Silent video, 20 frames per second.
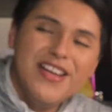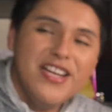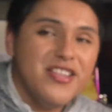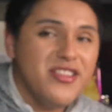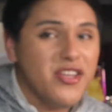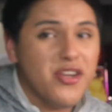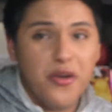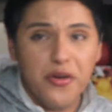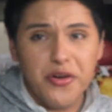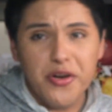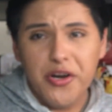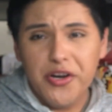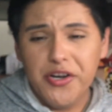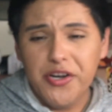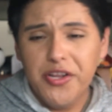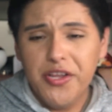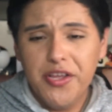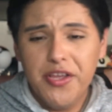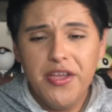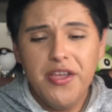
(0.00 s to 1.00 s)
decoder
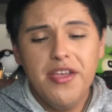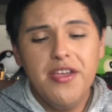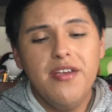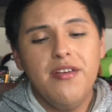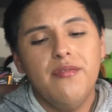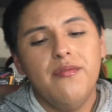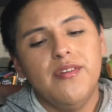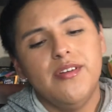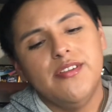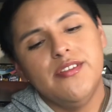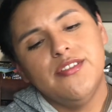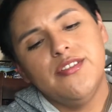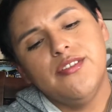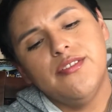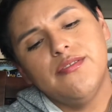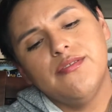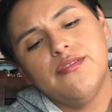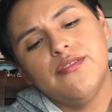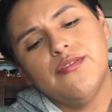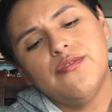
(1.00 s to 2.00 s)
card. 1,
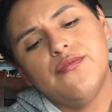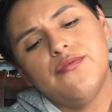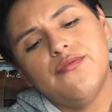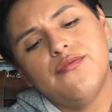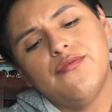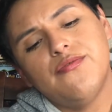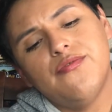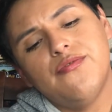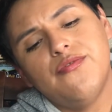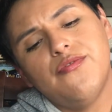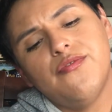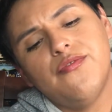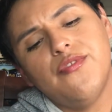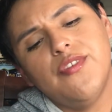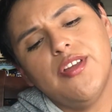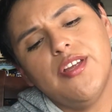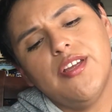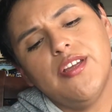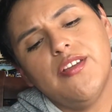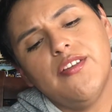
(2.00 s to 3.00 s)
2,
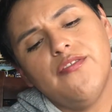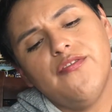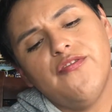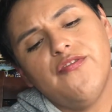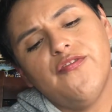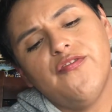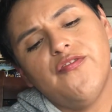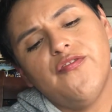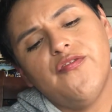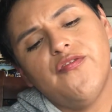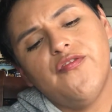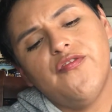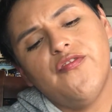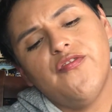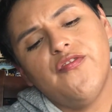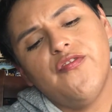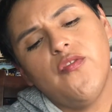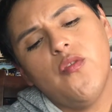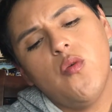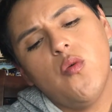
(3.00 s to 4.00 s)
3,
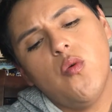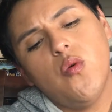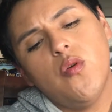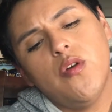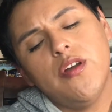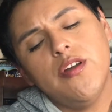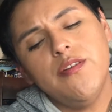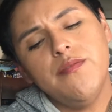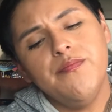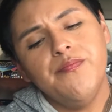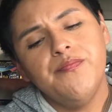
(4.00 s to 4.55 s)
4.